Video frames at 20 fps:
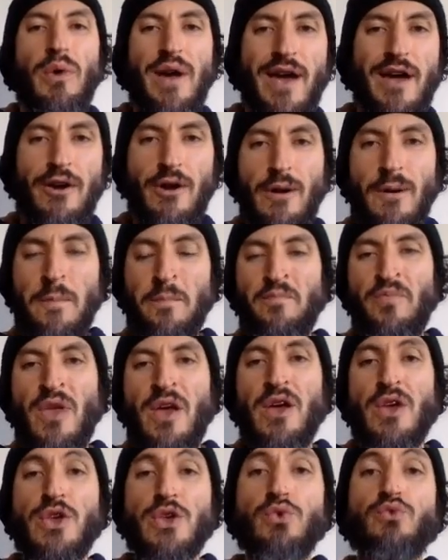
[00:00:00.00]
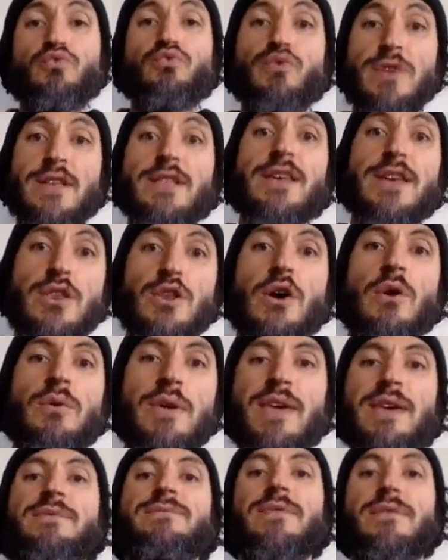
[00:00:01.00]
where you really
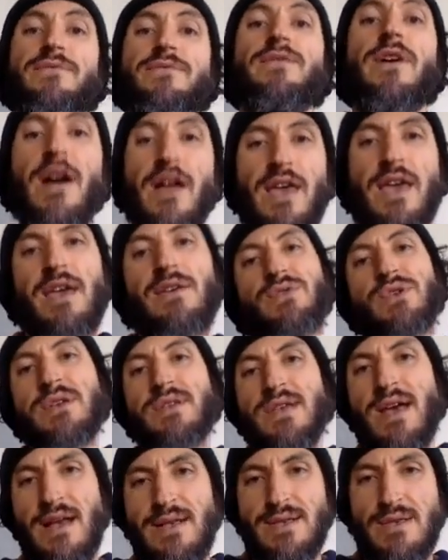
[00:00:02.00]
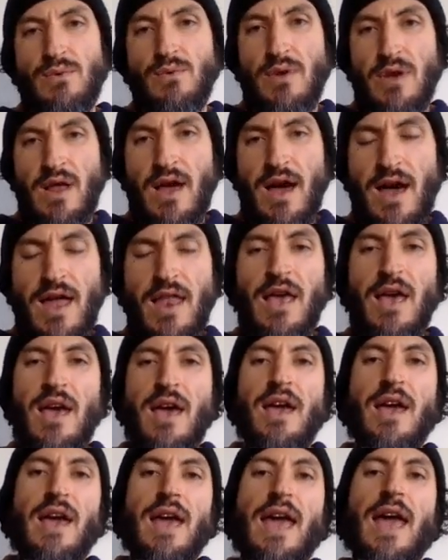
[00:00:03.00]
don't give a fuck if she texts you or not.
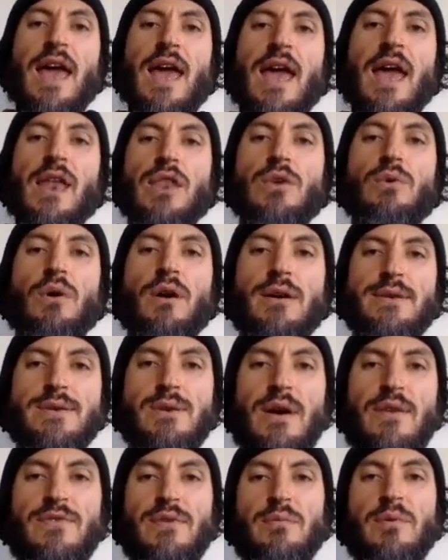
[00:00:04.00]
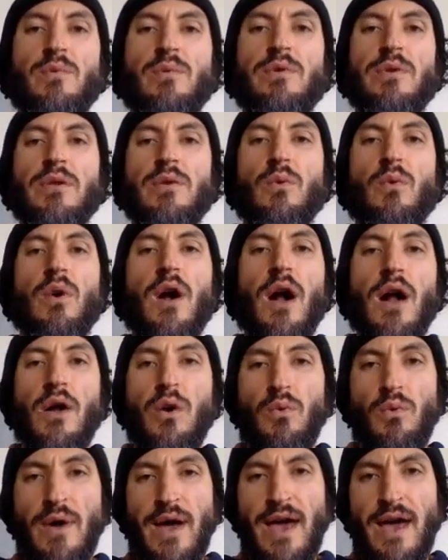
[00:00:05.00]
And you also have to be willing to walk
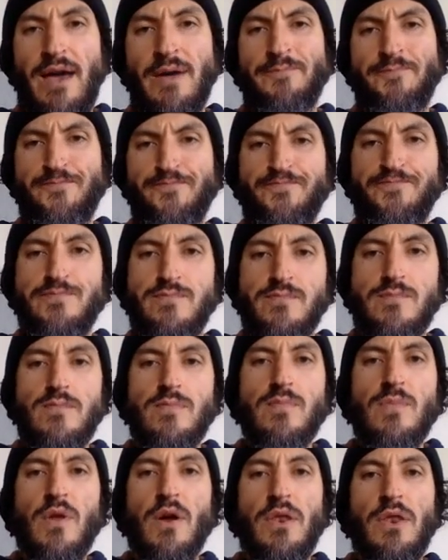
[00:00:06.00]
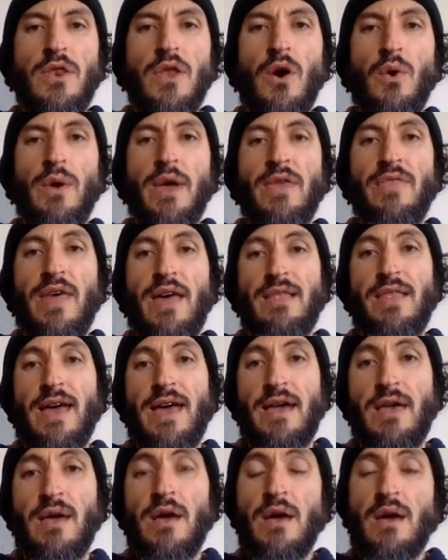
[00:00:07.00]
away knowing that
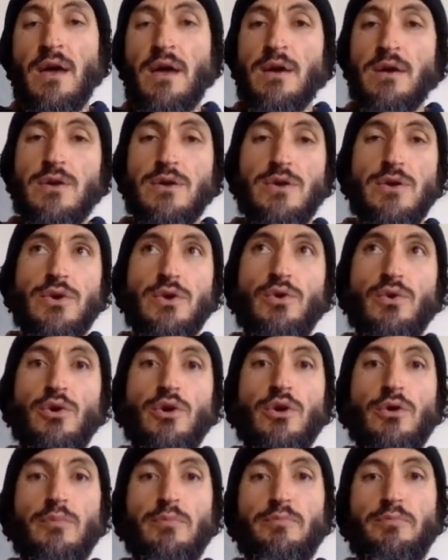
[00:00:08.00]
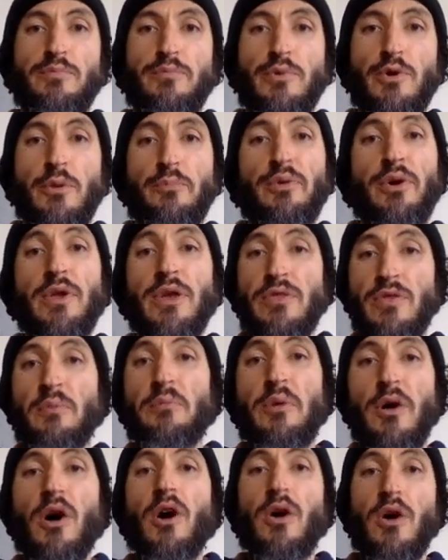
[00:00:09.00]
like you're putting the
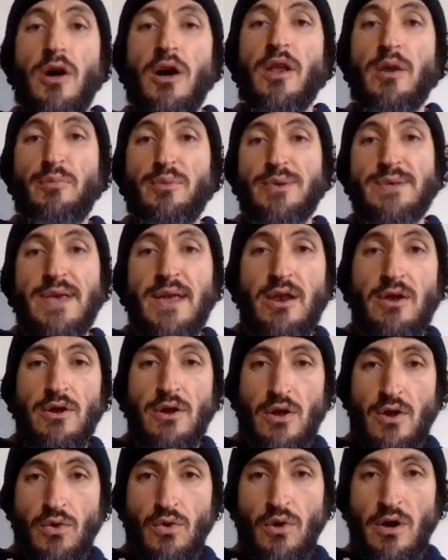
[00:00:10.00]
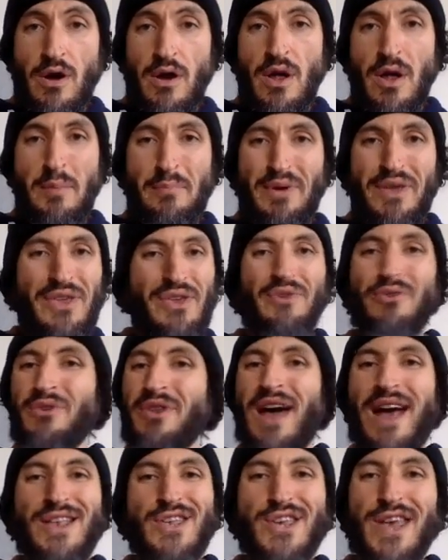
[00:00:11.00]
ball 100% in her court, but you're
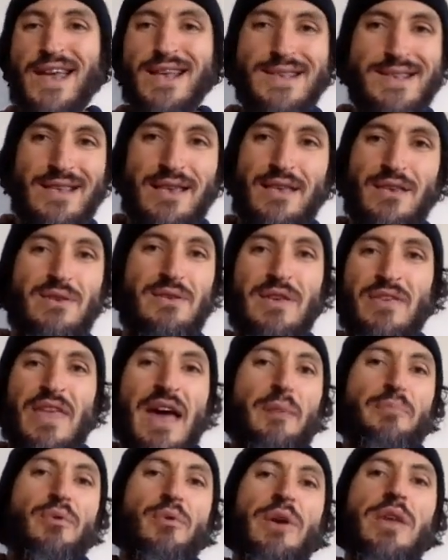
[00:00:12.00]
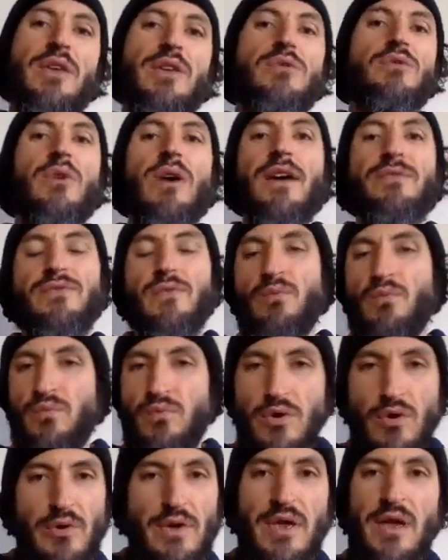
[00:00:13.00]
not chasing. At that point, you don't have to
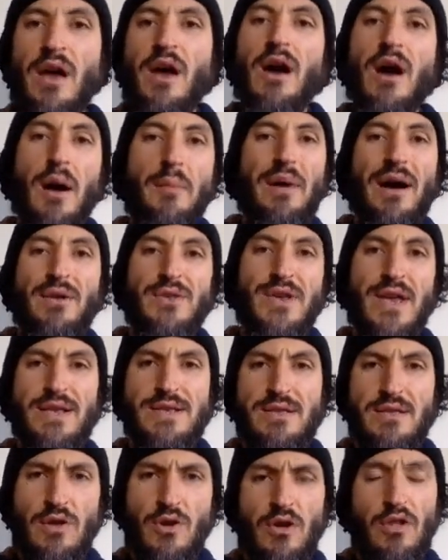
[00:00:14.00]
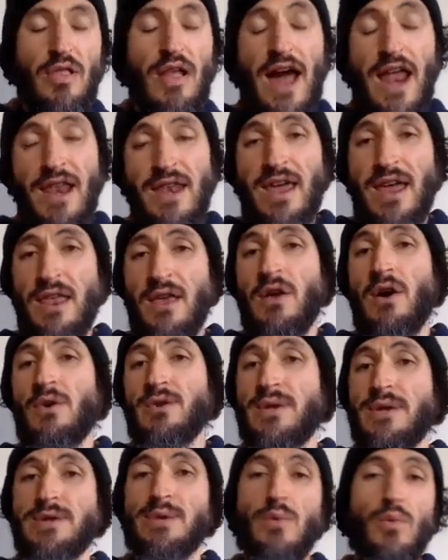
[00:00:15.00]
worry about chasing the girl. A lot of dating
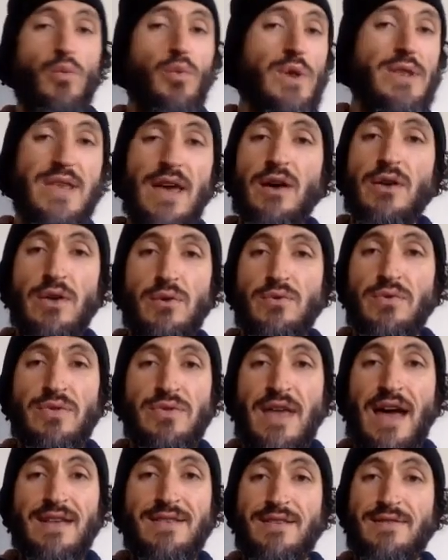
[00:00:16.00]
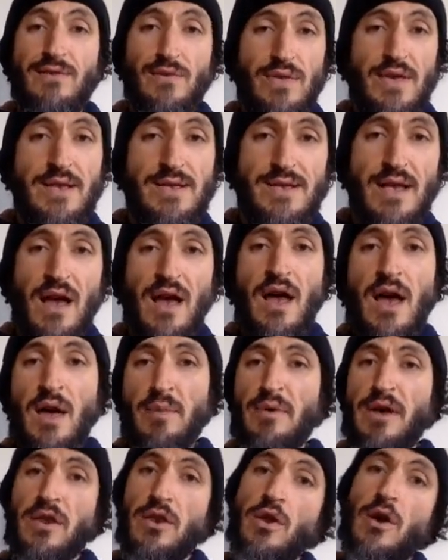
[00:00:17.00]
coaches would tell you not to do this.
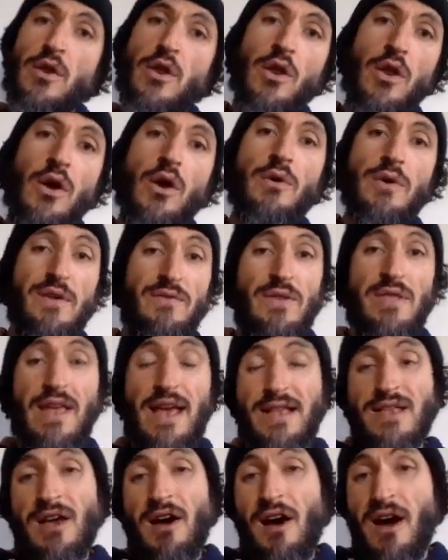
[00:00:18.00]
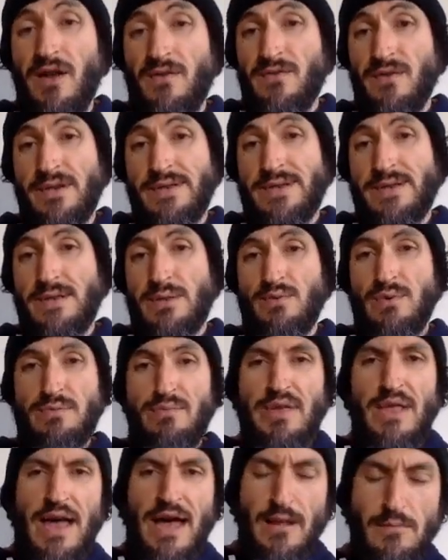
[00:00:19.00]
Like, no. Even like Todd, for instance, would
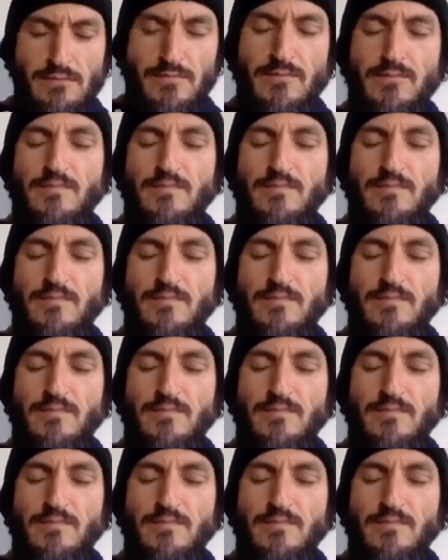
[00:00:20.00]
be like,